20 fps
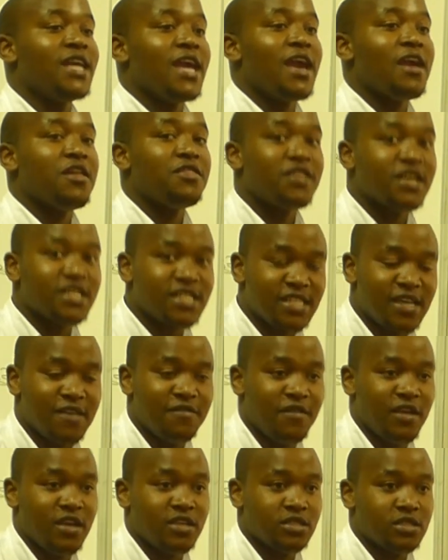the Earth's
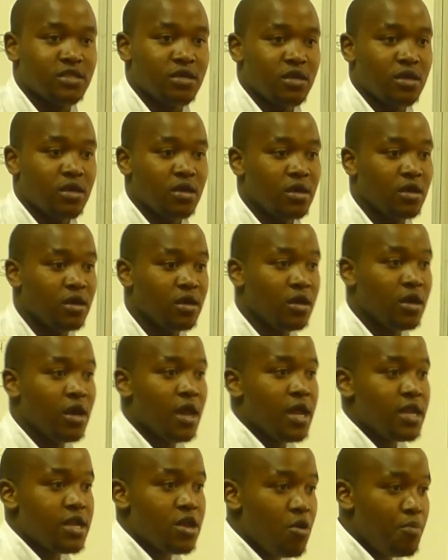surface.
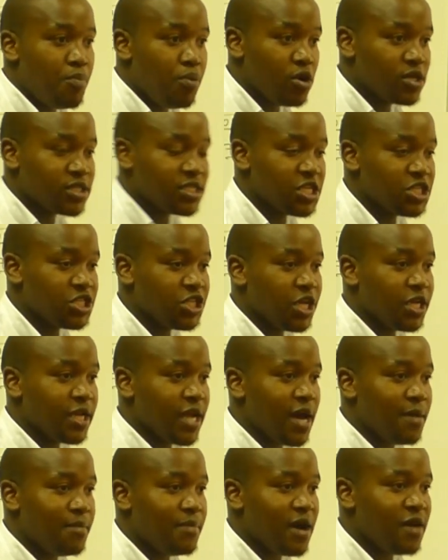Your position
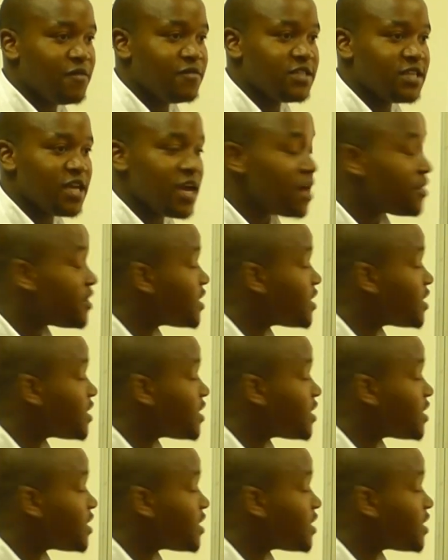above the